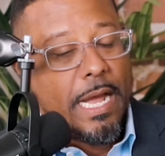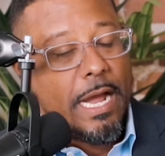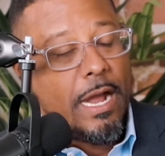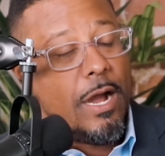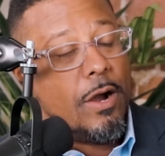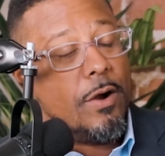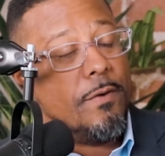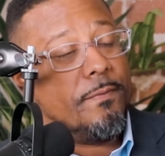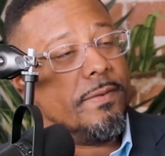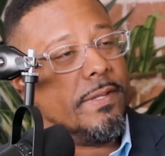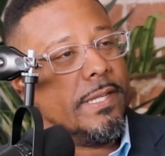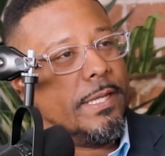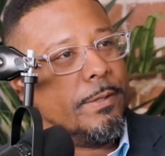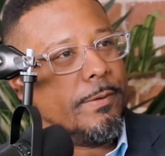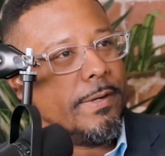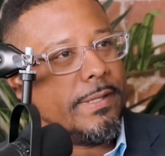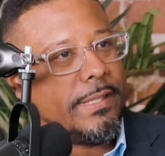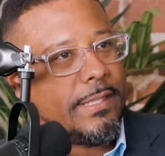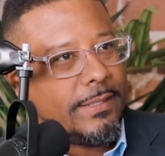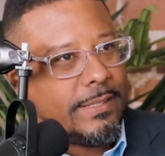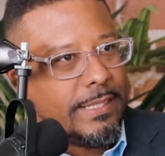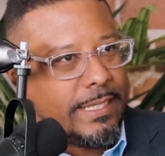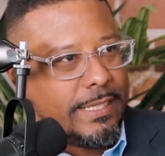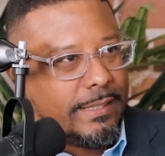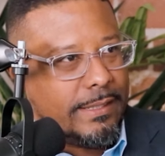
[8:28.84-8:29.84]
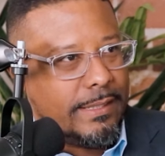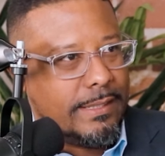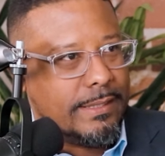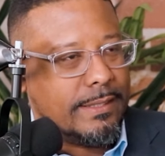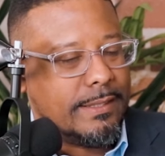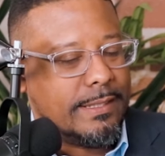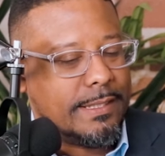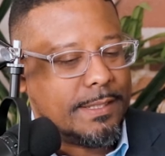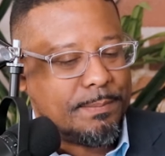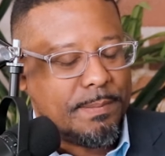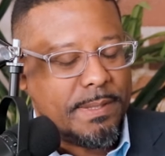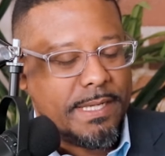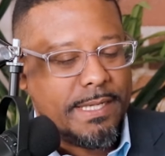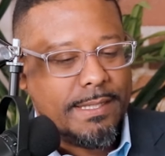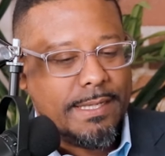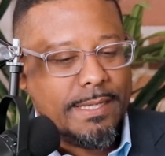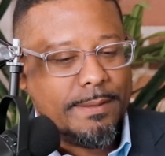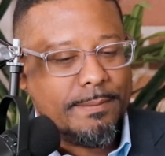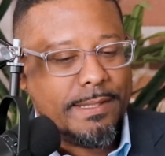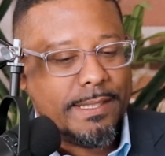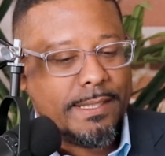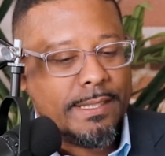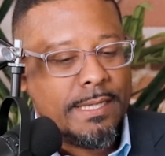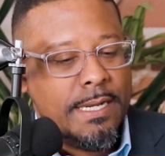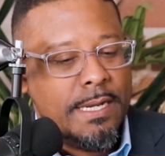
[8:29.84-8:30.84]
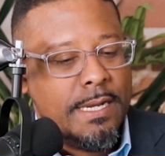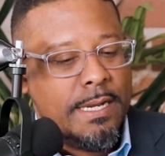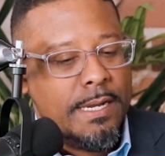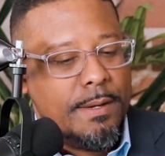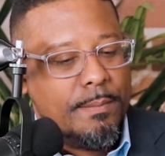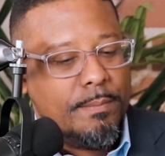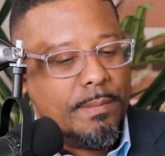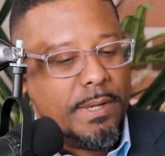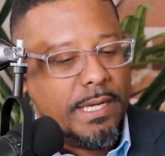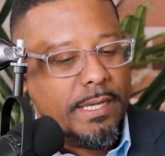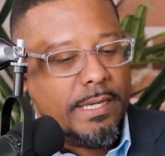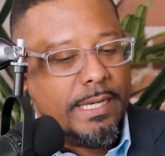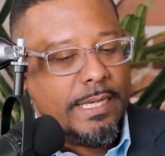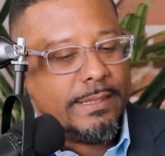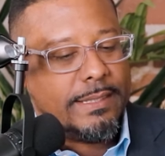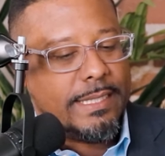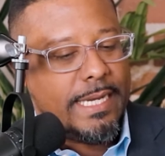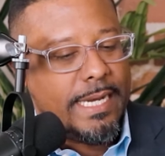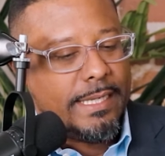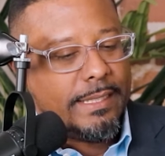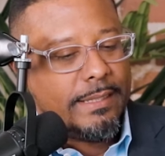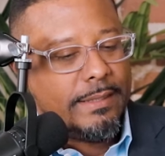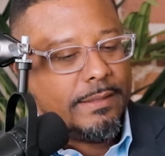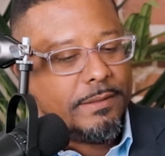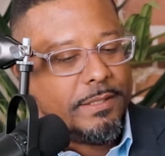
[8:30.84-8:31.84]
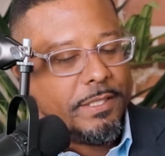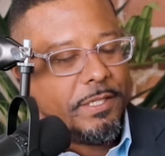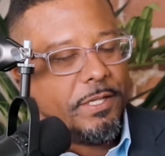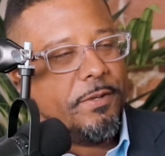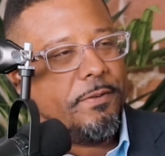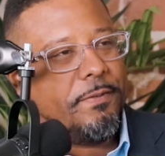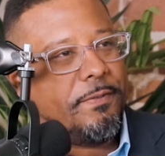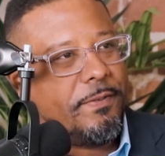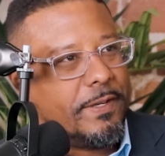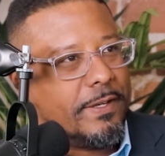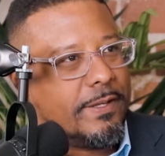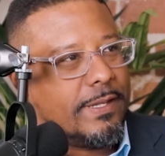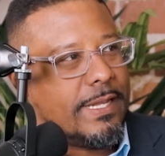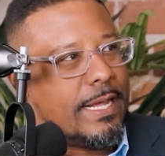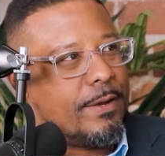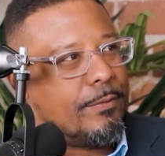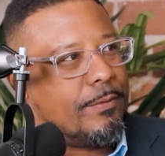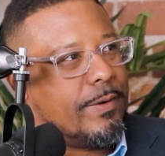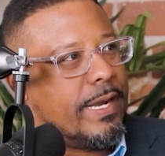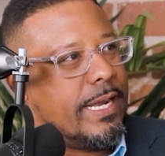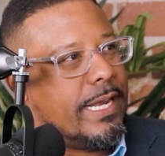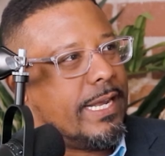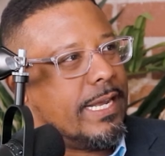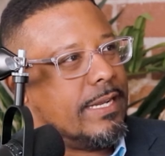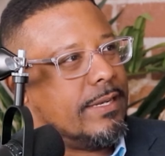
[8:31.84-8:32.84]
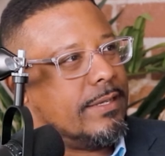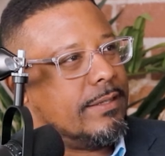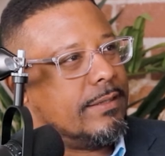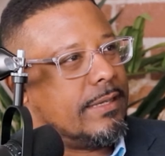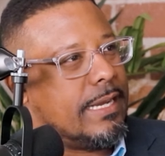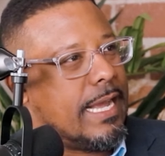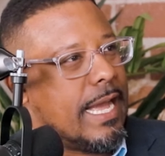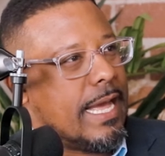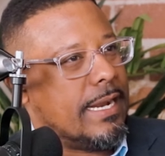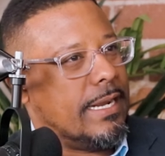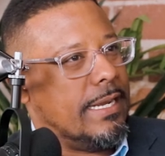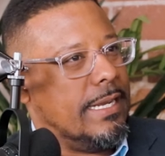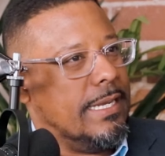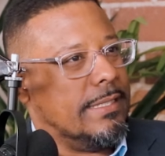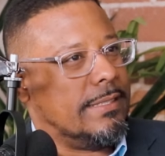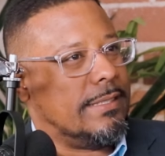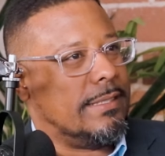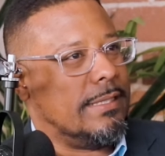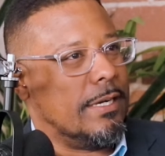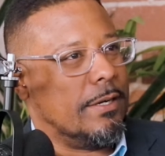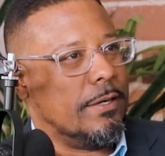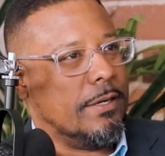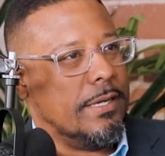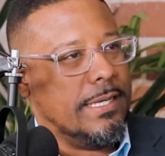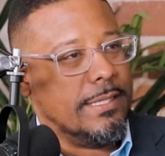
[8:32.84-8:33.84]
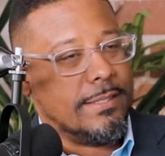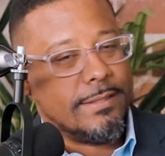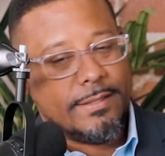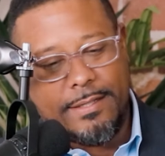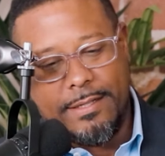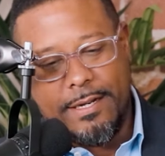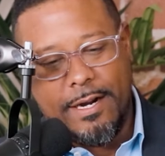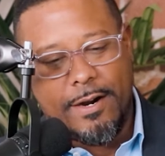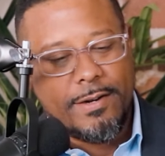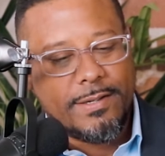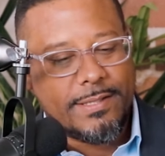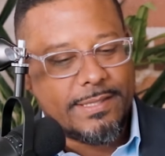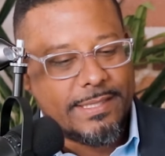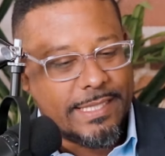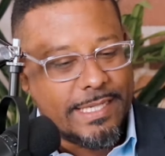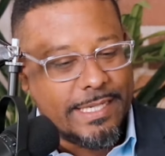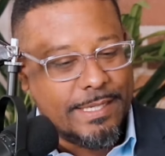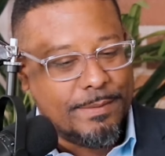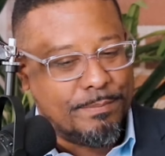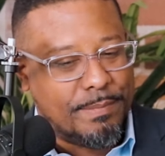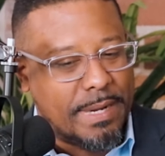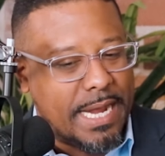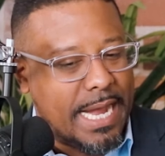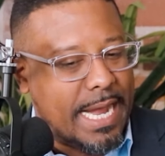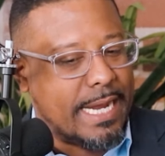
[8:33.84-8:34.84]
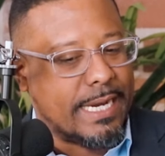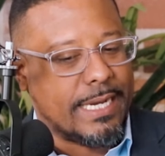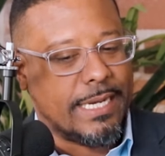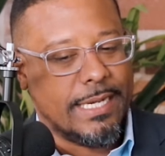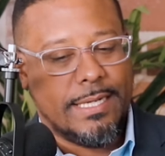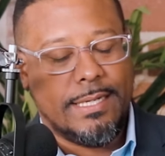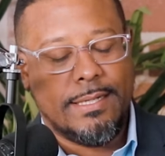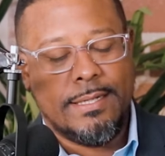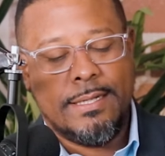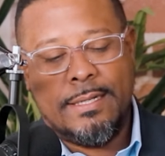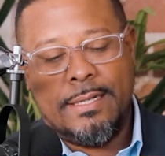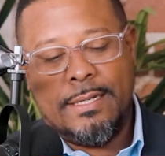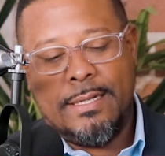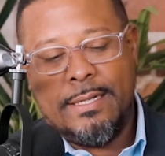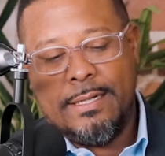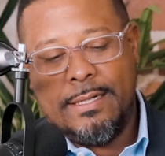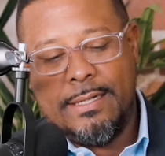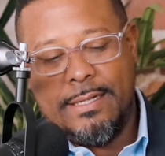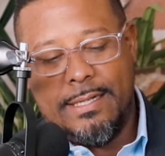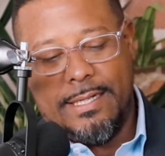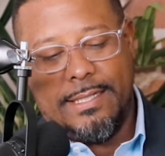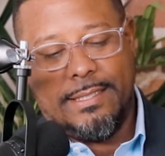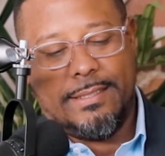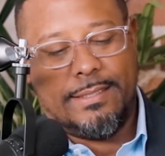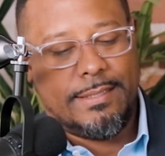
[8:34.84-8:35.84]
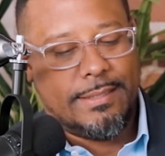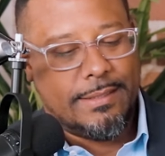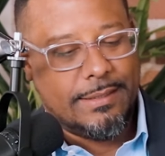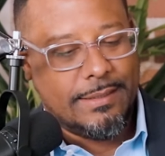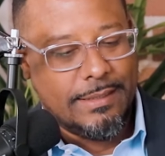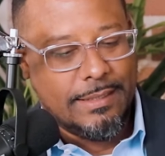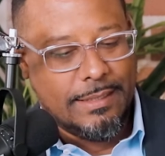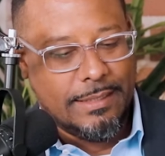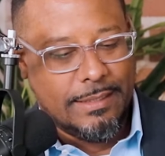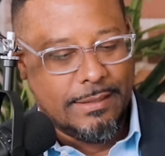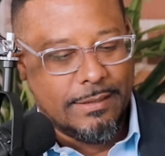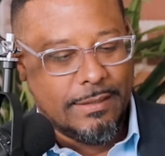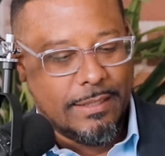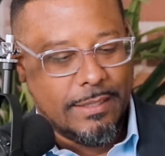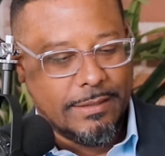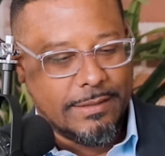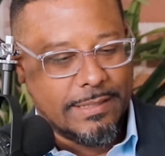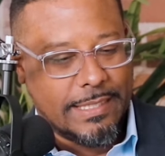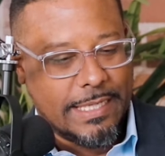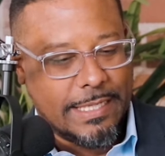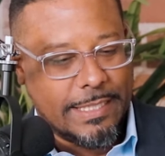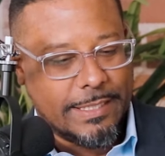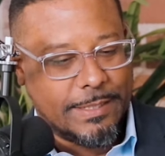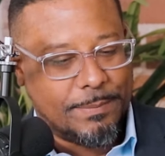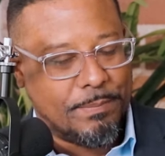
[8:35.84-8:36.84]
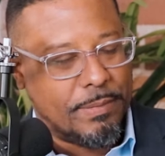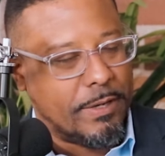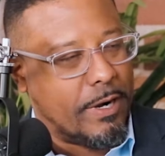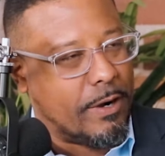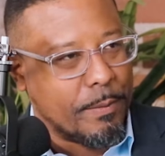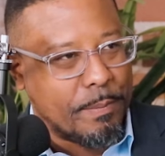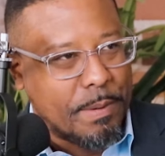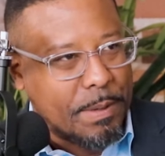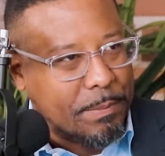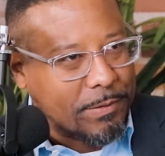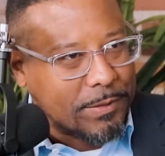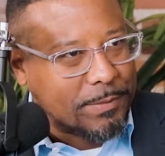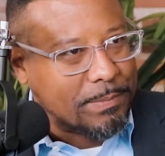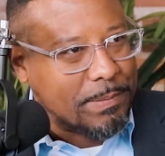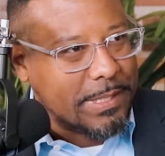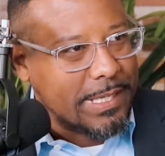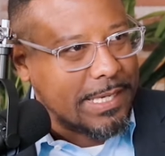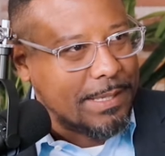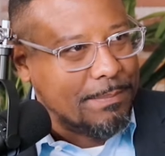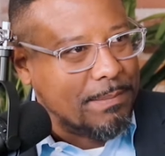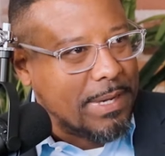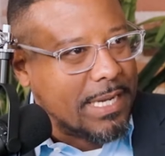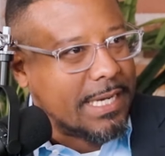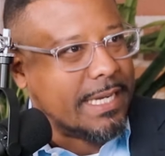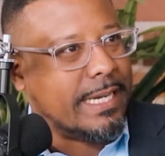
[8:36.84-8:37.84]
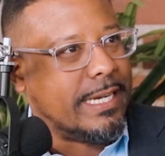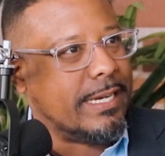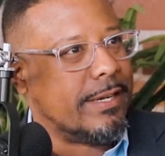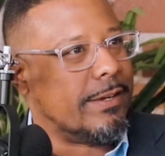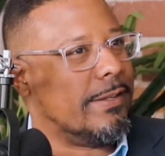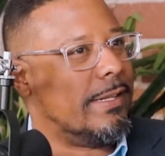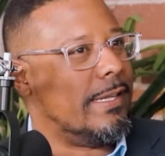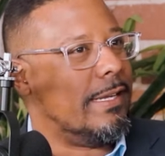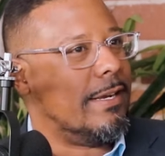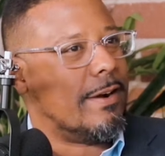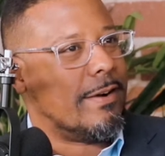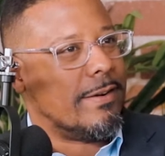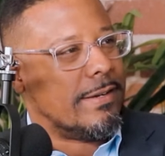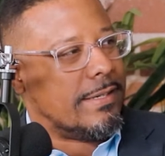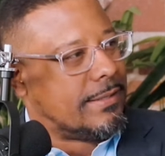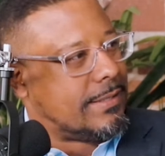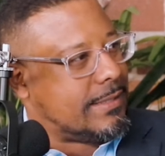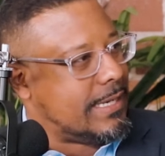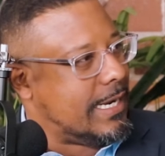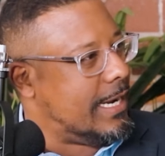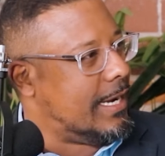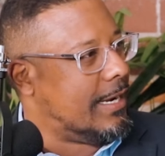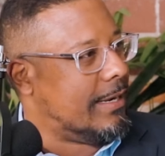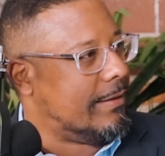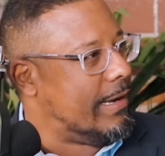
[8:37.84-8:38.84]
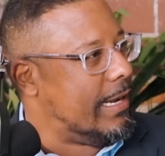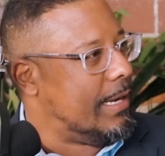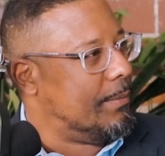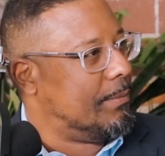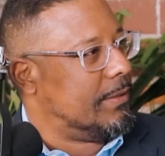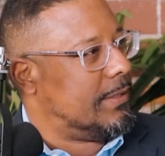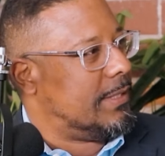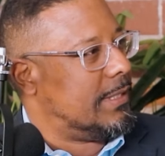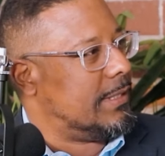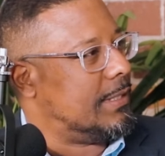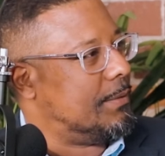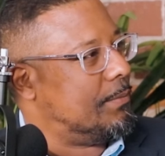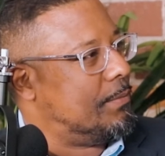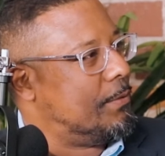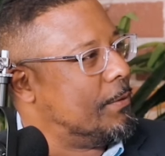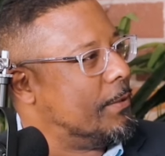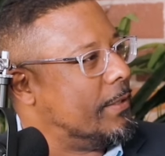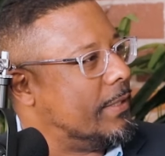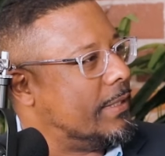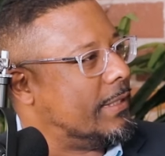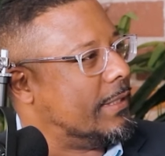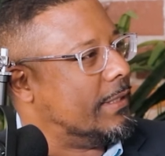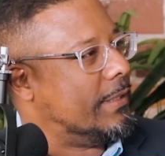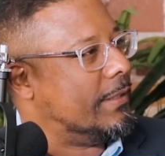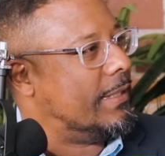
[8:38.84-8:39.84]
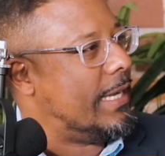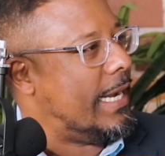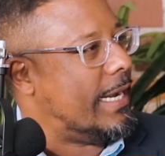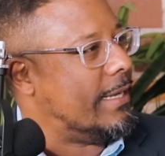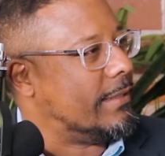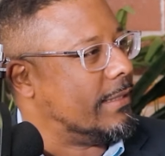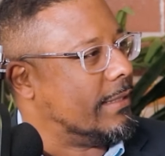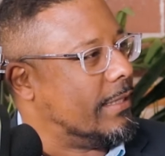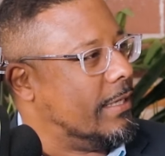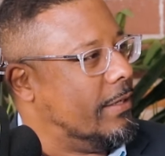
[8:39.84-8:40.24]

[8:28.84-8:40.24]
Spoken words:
Hopefully we're at the tail end of this pandemic, but do you feel that way? And kind of is the art scene back, and are people spending money? Are the artists now able to support, or how's it